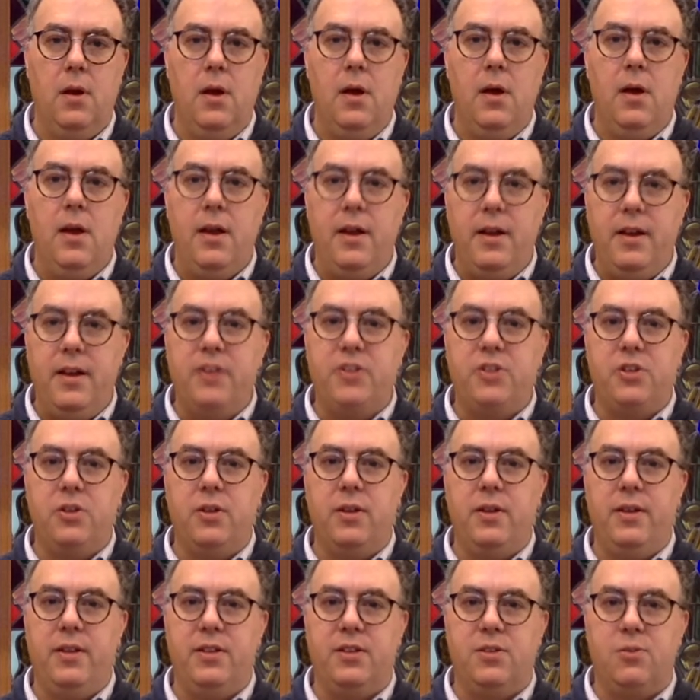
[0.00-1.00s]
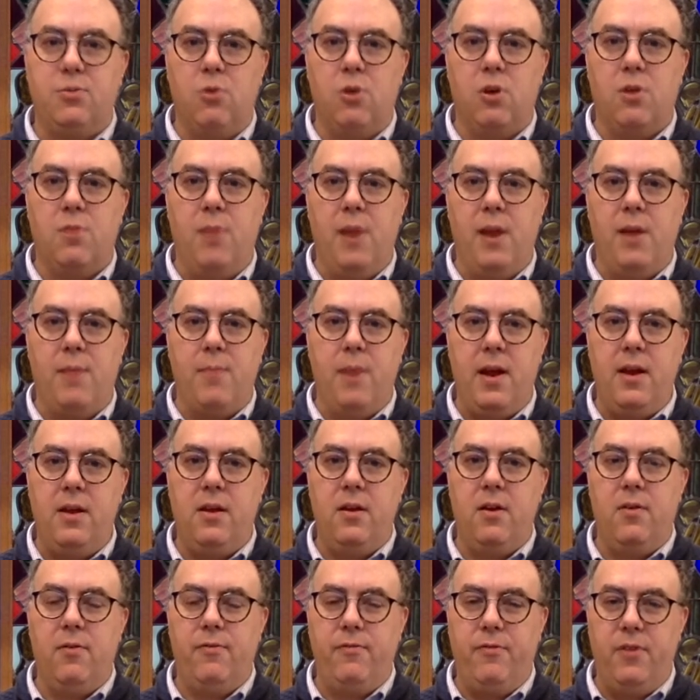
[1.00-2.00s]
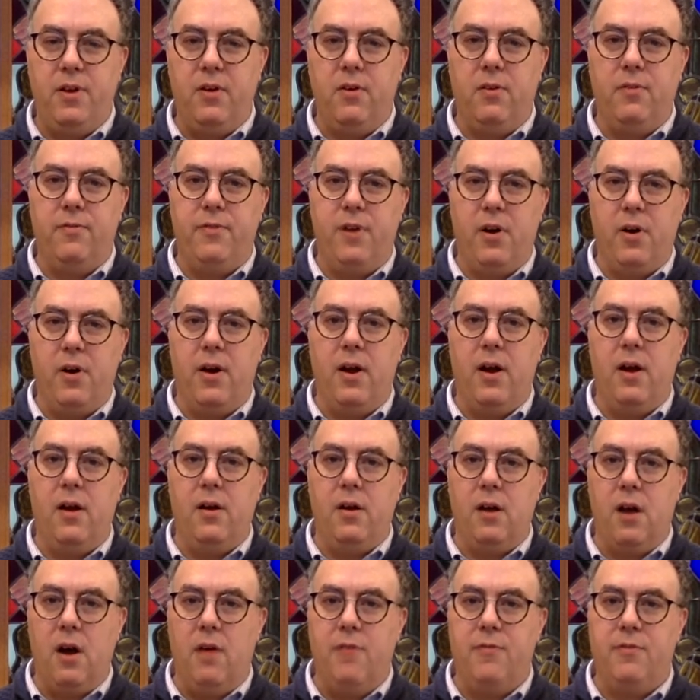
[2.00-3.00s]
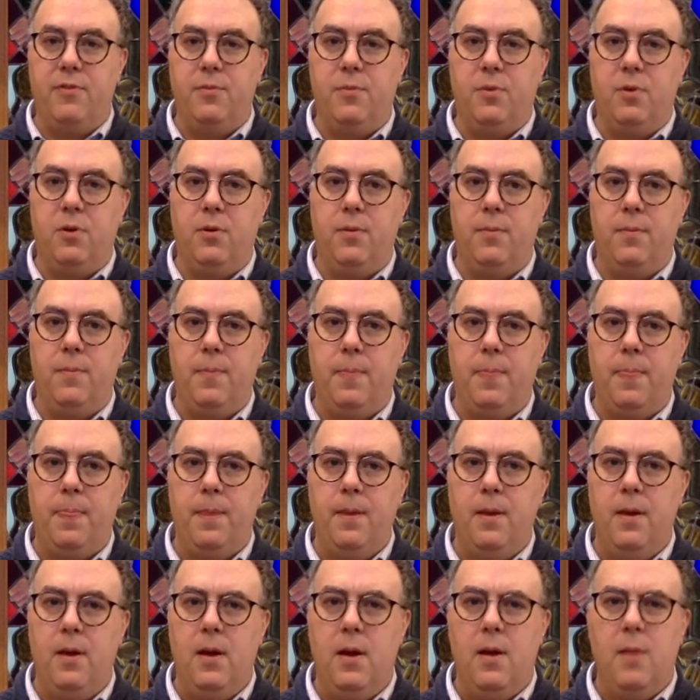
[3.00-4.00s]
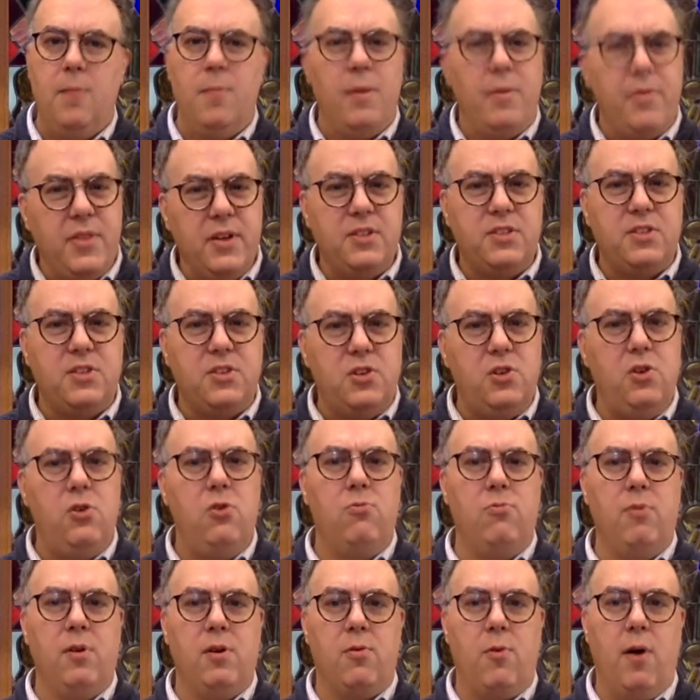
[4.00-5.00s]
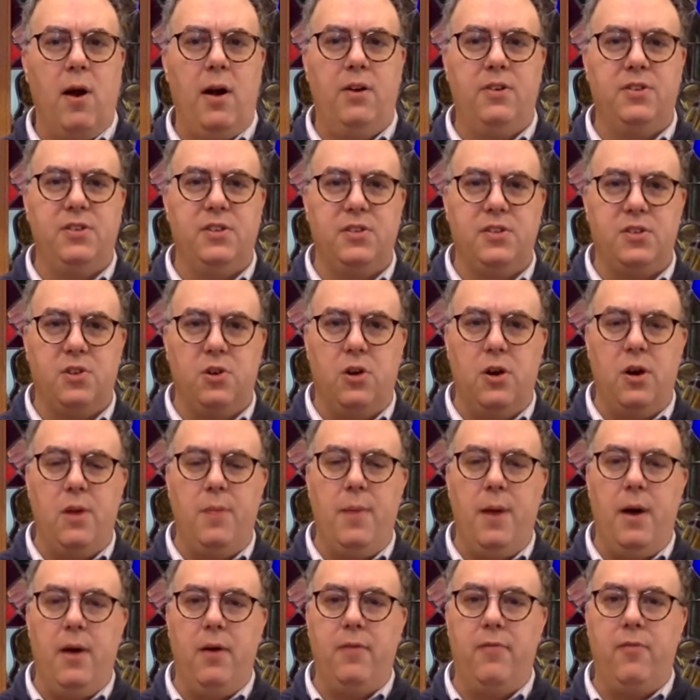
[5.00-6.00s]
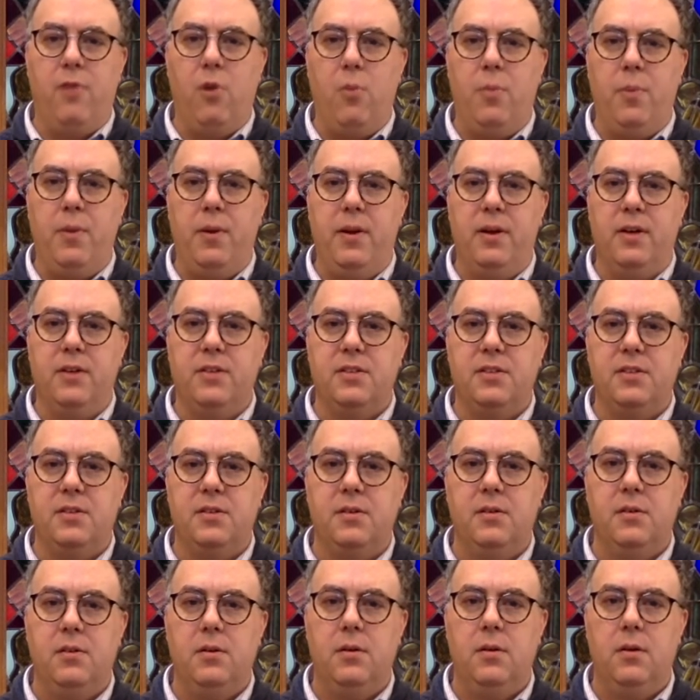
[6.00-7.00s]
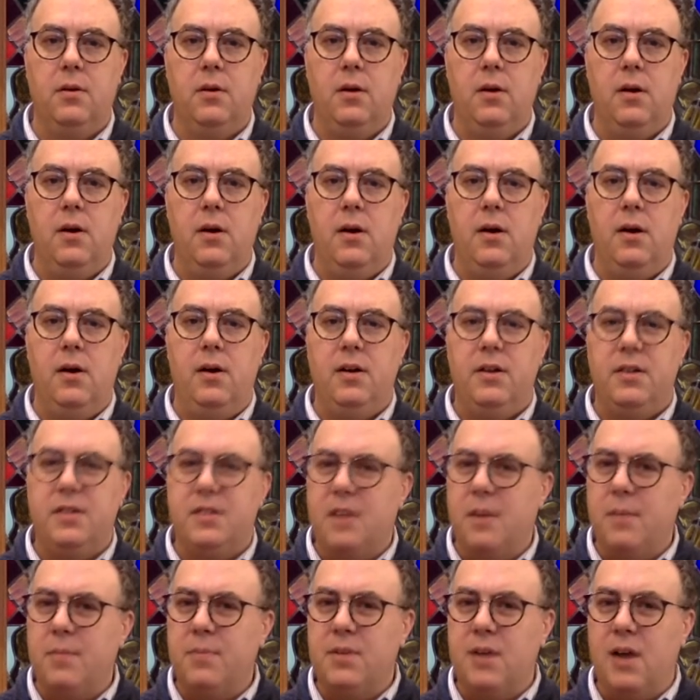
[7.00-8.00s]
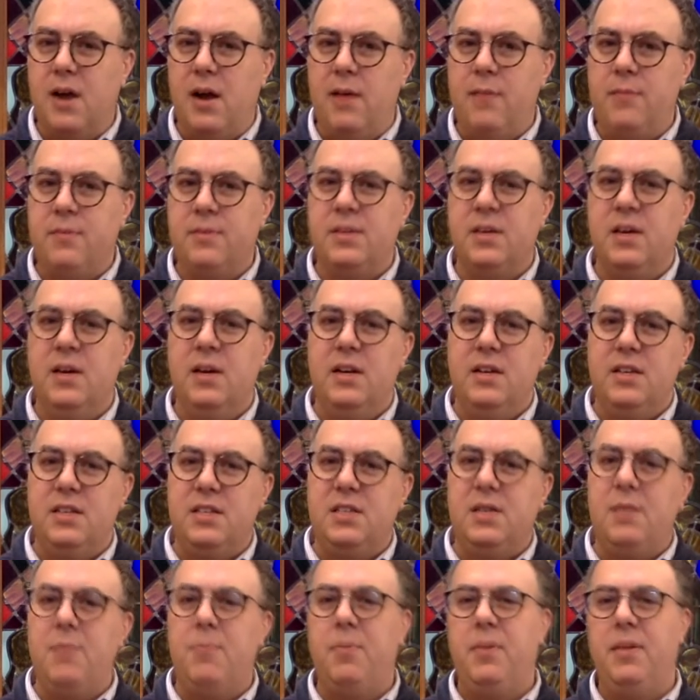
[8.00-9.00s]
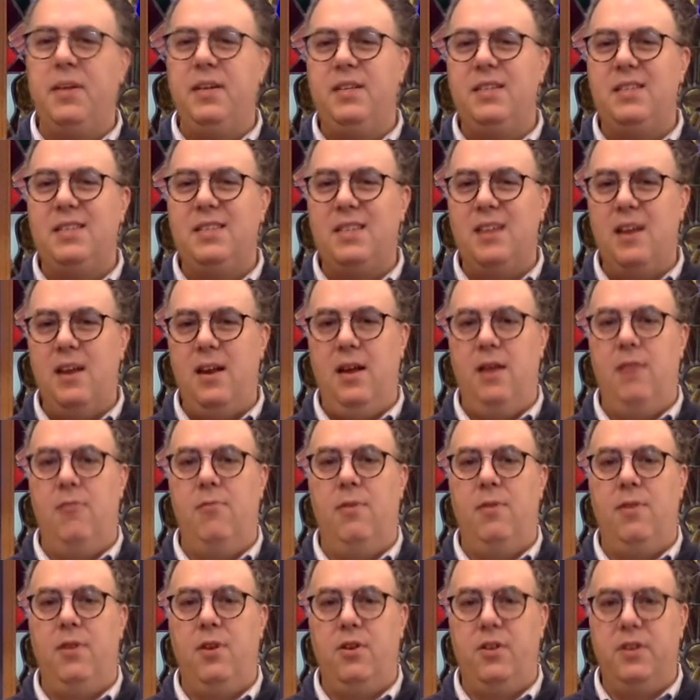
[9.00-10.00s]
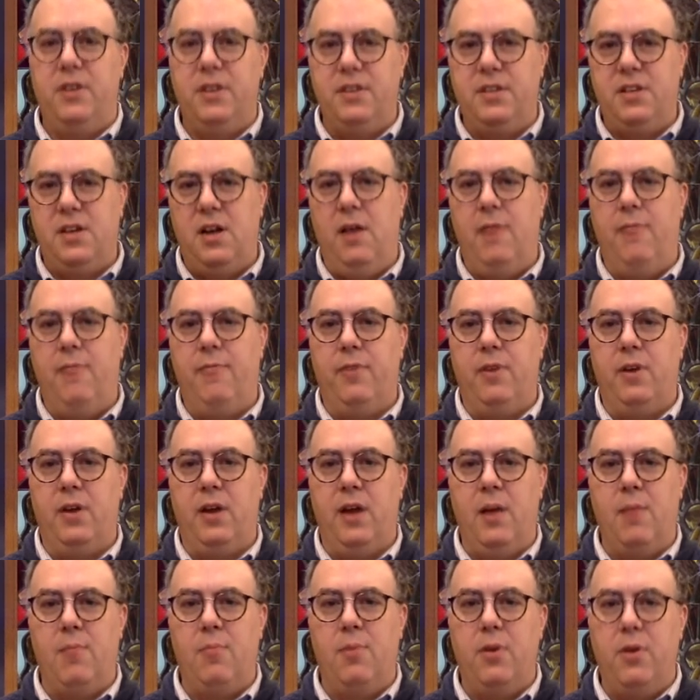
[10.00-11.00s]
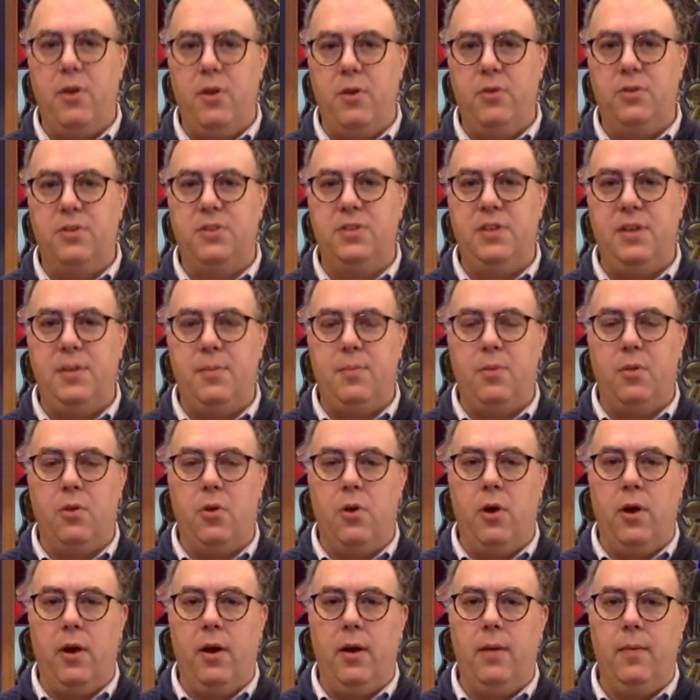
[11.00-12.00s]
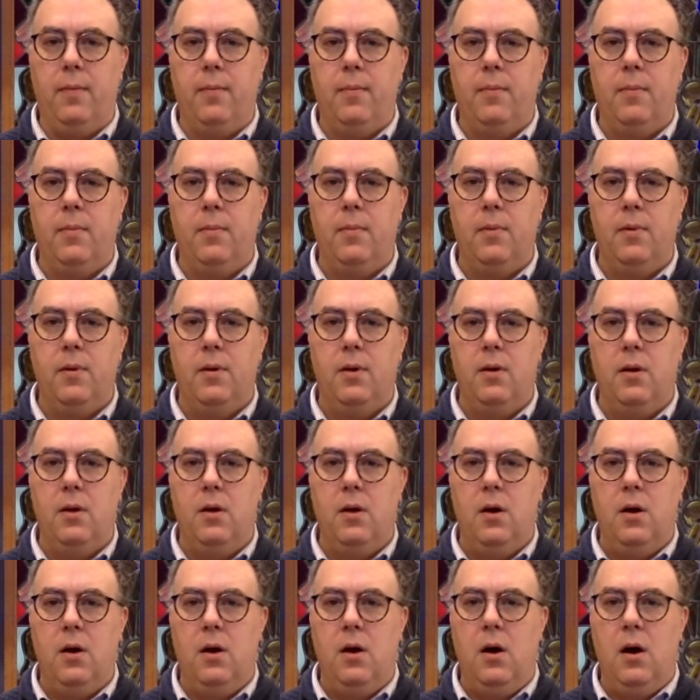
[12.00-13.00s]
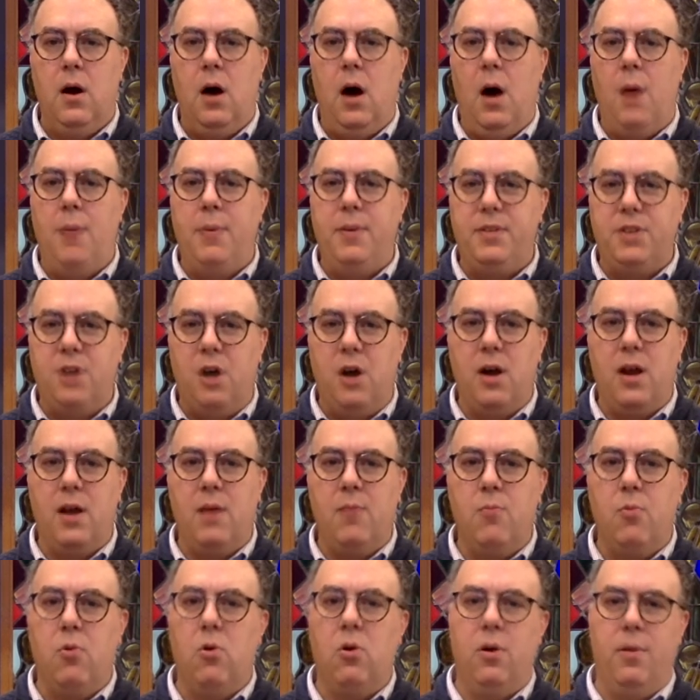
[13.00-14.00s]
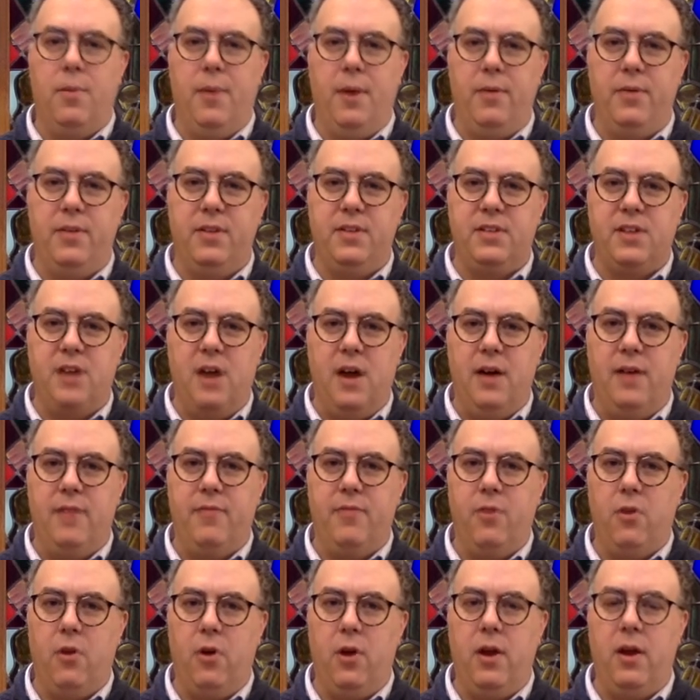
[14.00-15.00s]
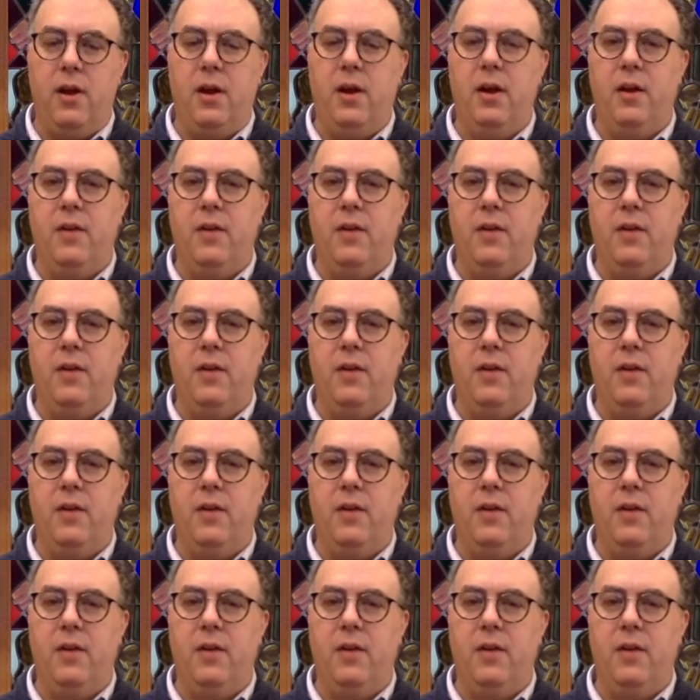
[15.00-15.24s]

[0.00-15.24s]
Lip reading: Initially, this work might make you feel very uncomfortable, but this too requires a certain amount of openness. Sometimes simply sitting with your discomfort can produce deep learning. I'll be talking more about this kind of learning in a